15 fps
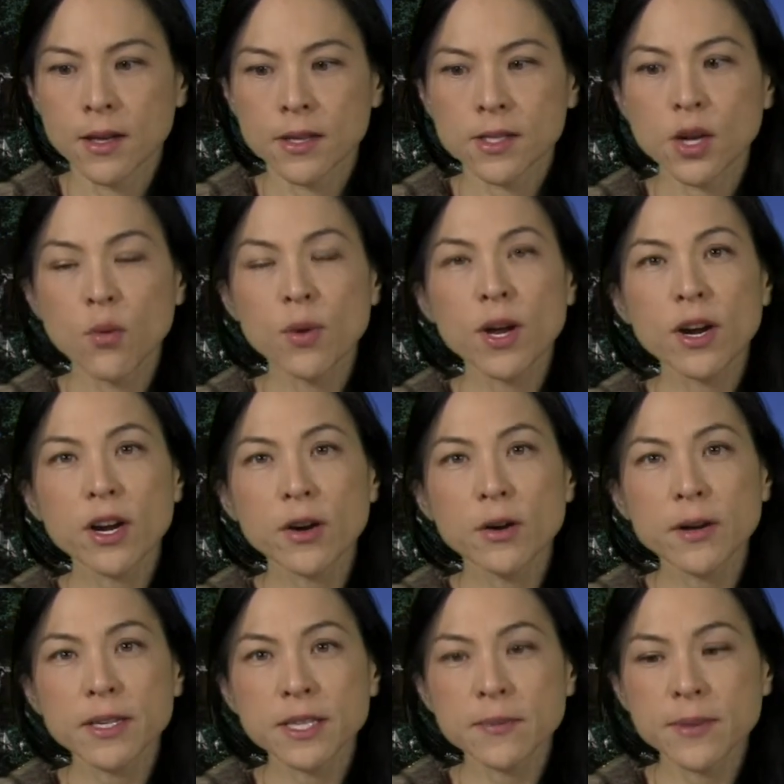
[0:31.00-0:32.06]
So we are
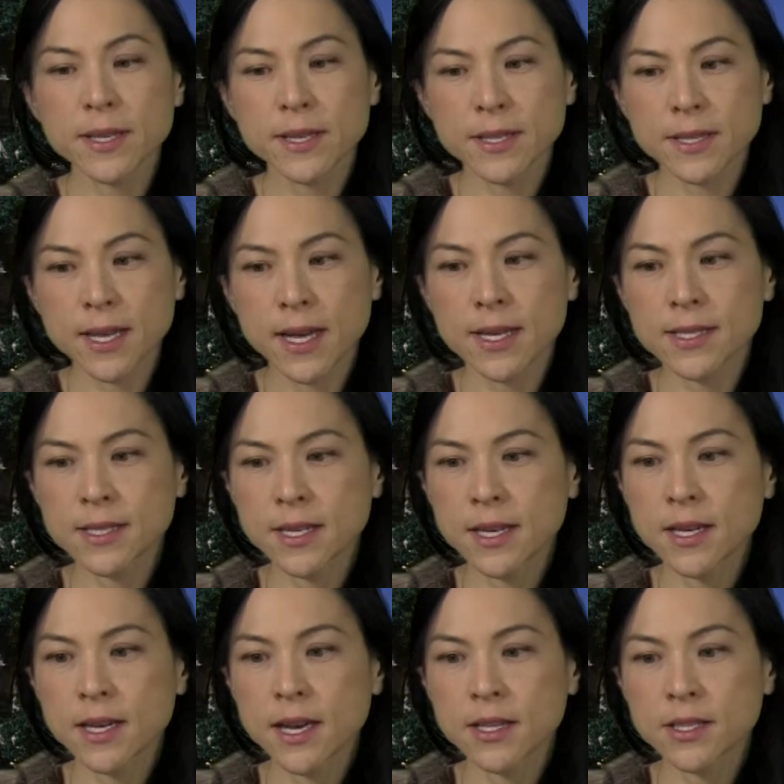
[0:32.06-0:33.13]
going to be
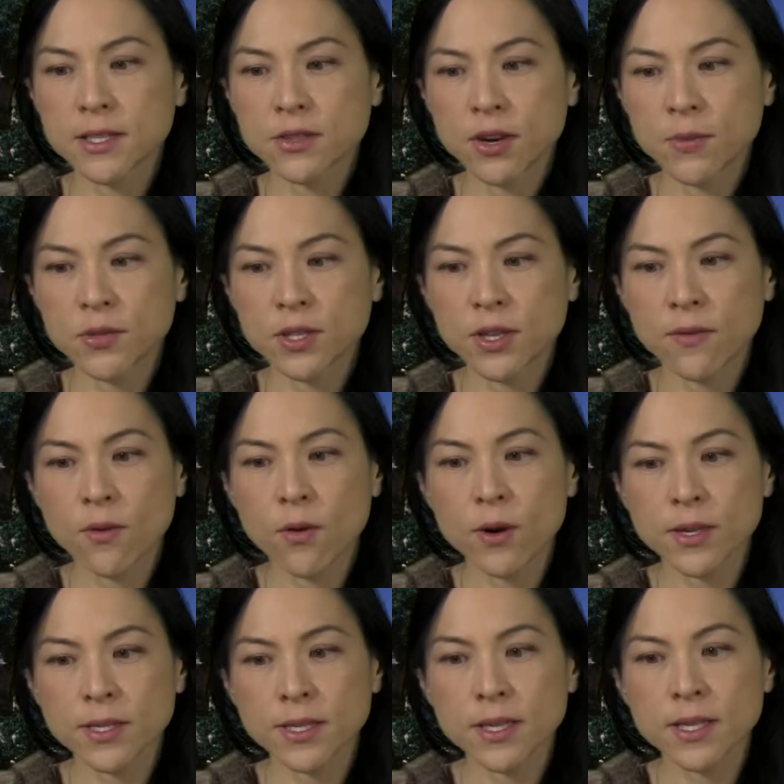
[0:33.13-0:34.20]
discussing a description of
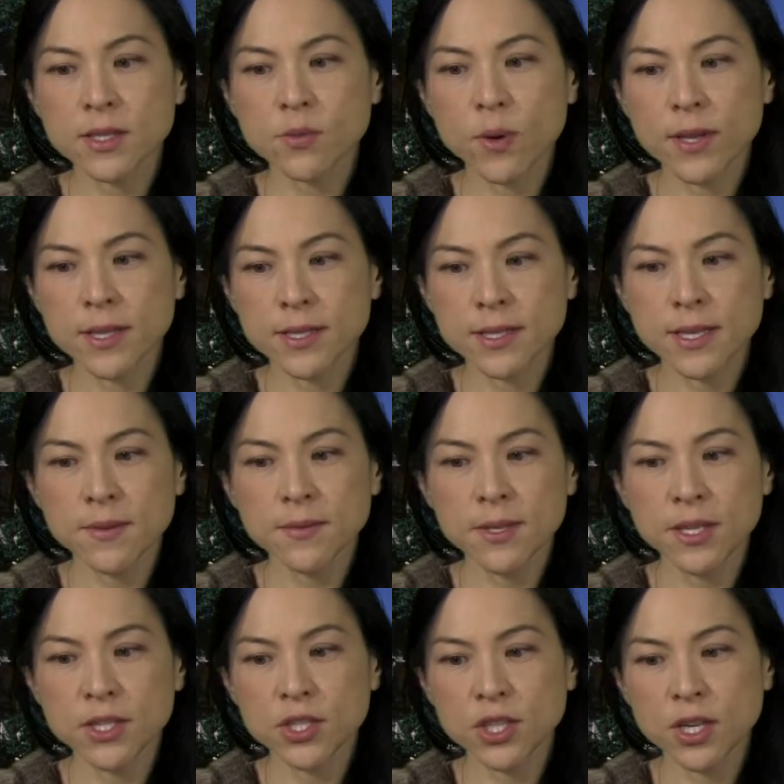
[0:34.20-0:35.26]
courses, what is team
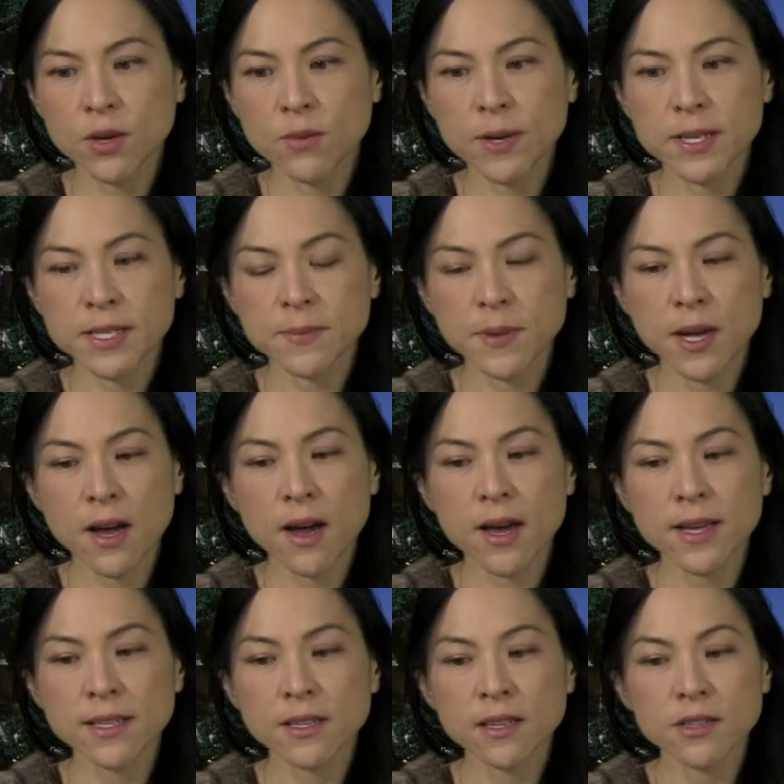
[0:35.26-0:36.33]
teaching, what is
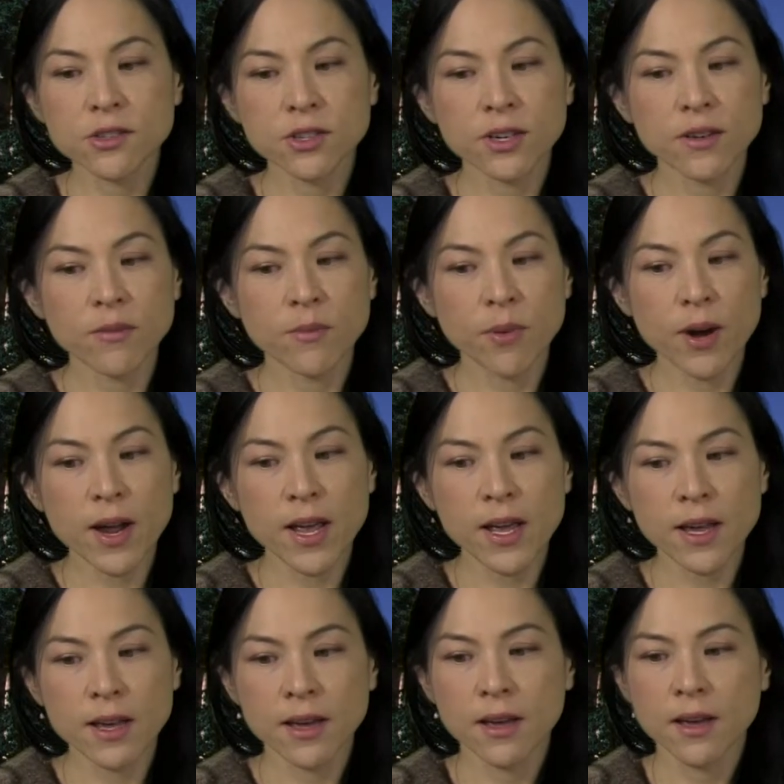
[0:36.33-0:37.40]
behind an alternative
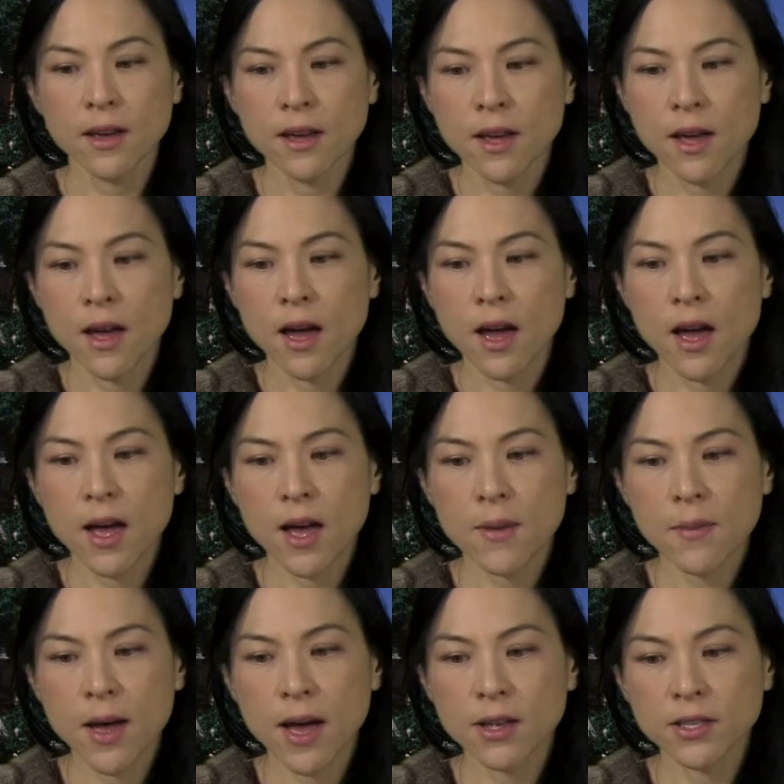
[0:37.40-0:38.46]
break,
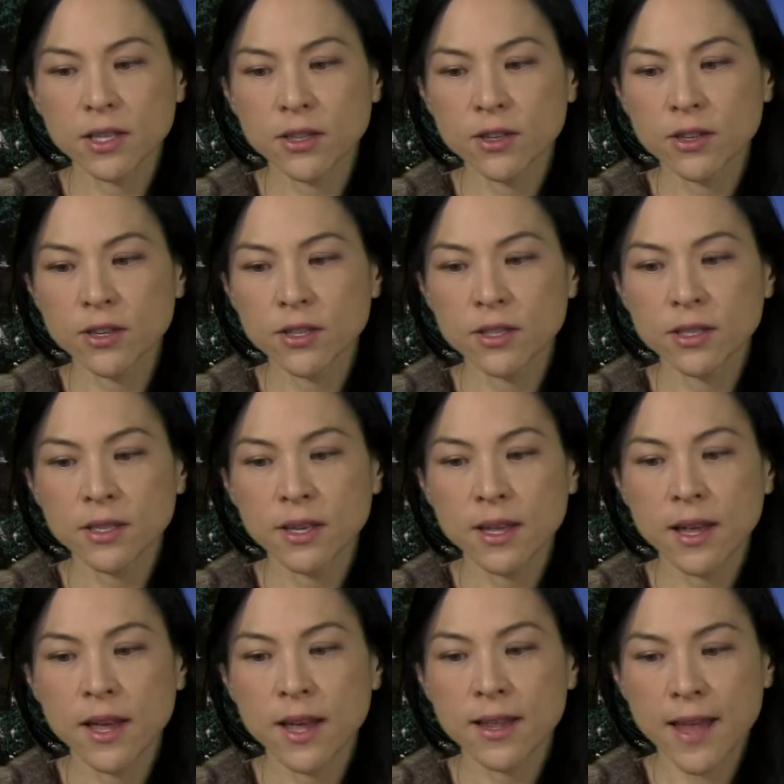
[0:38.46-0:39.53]
how to learn
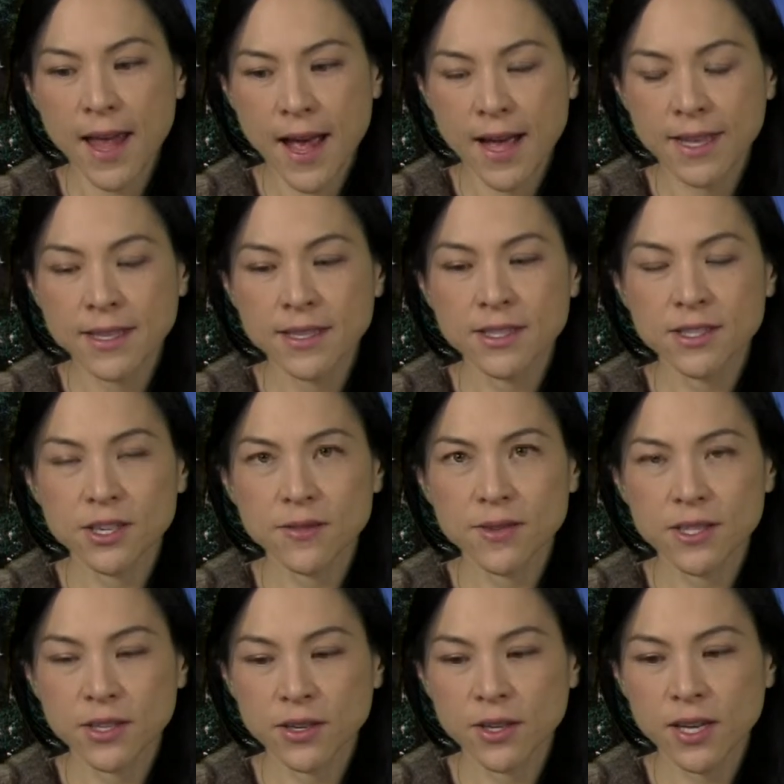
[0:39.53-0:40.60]
and add
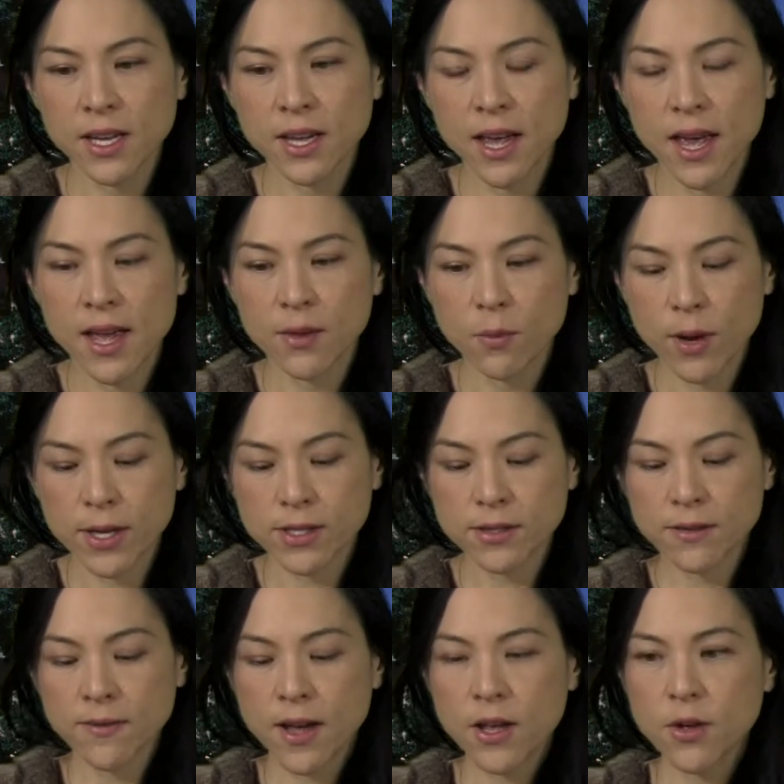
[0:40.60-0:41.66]
service learning, and ways
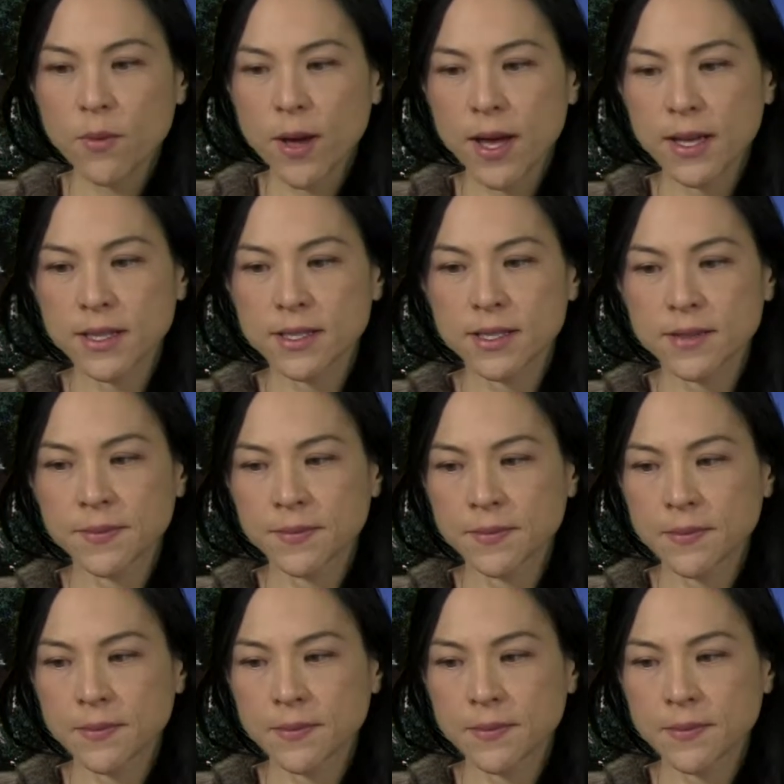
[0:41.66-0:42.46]
to evaluate.